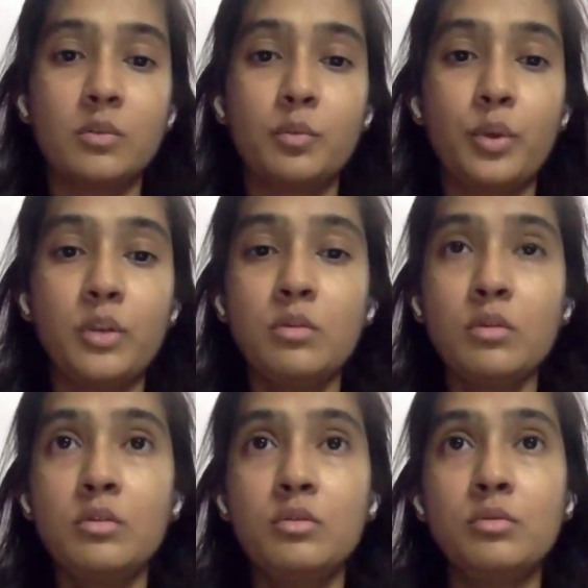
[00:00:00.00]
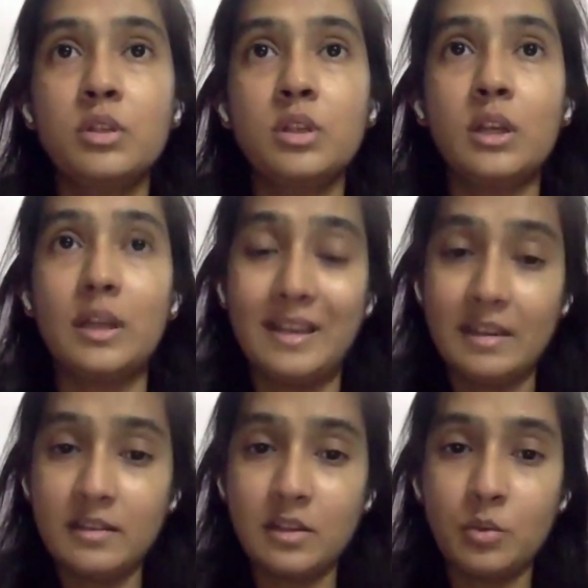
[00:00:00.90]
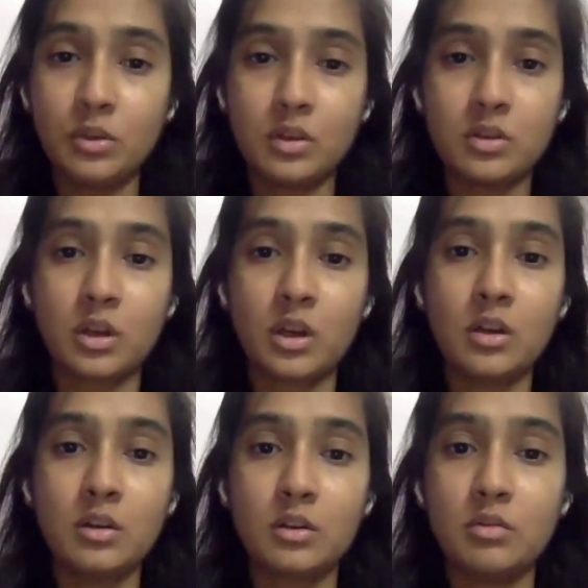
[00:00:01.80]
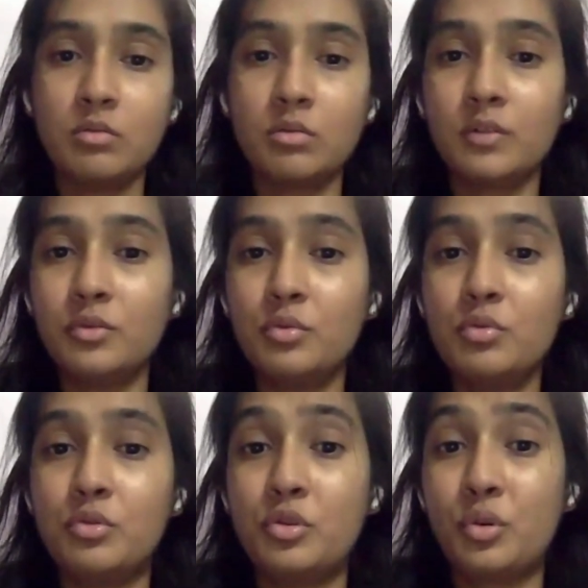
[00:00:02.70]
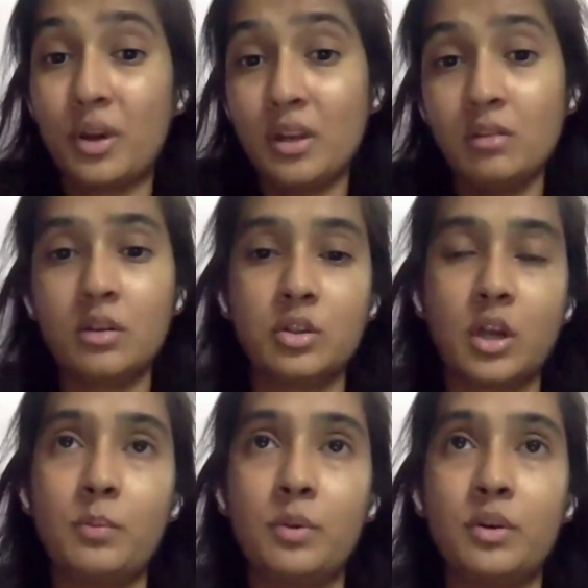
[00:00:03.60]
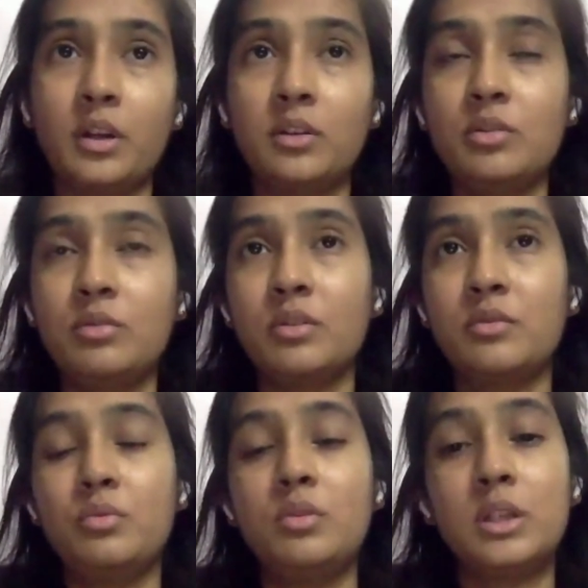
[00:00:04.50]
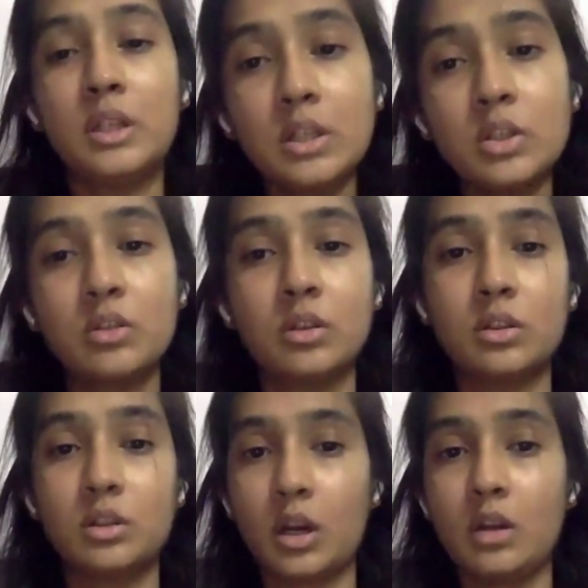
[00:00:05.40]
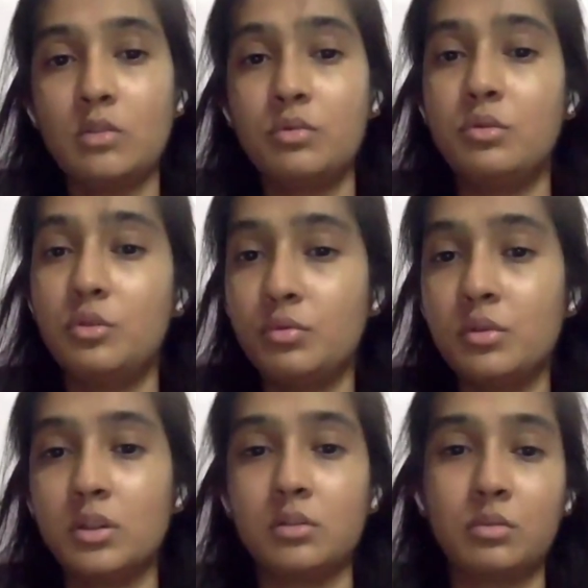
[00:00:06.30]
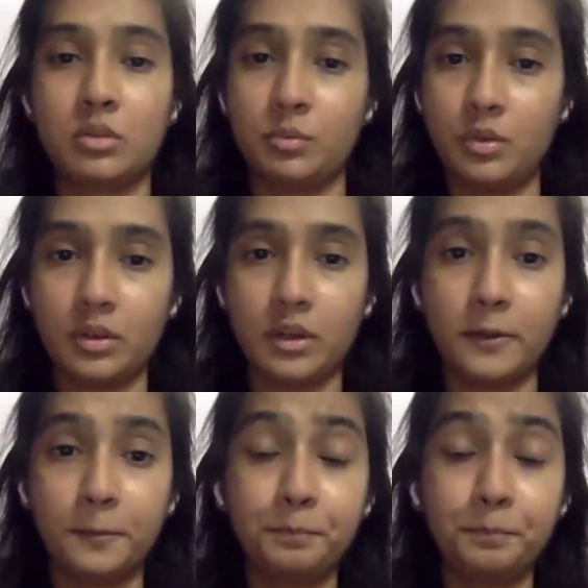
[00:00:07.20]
When you are using EAC with the child, you don't have to train the child, but rather you have to teach the child to use it to communicate.